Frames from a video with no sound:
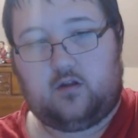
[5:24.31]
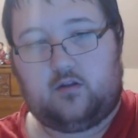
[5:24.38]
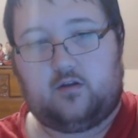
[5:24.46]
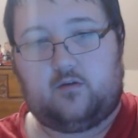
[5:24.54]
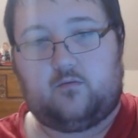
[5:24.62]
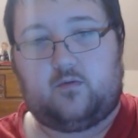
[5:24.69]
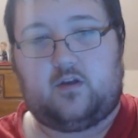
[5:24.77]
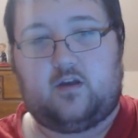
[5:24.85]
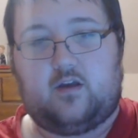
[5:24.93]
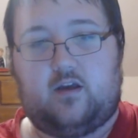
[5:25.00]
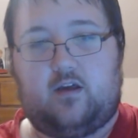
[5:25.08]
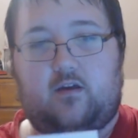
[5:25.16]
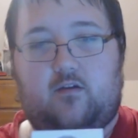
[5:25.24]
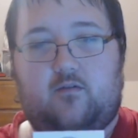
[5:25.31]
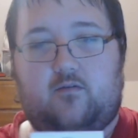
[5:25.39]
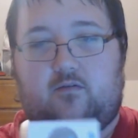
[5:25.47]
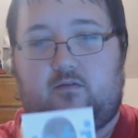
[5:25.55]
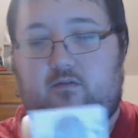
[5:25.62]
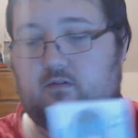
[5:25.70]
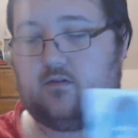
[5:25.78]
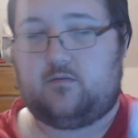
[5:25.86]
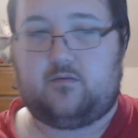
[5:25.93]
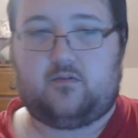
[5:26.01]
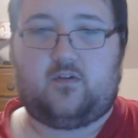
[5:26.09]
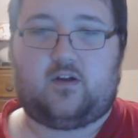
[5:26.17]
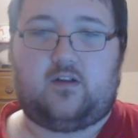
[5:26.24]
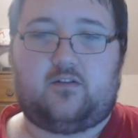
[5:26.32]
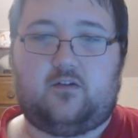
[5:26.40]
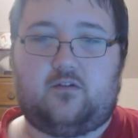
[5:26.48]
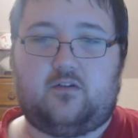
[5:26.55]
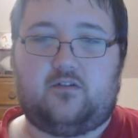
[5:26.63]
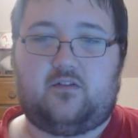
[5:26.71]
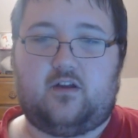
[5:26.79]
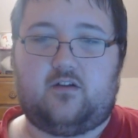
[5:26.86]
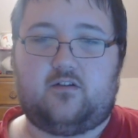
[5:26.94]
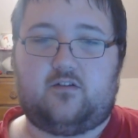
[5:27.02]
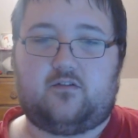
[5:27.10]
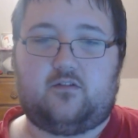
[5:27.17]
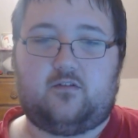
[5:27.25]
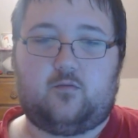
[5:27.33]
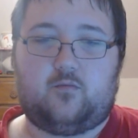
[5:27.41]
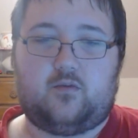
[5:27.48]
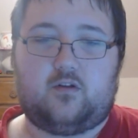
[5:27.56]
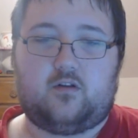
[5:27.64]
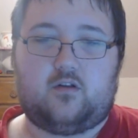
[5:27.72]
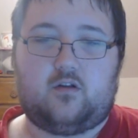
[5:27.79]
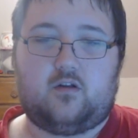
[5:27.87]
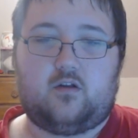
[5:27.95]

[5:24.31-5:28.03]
And then we have, so I gotta tilt this down just a little bit.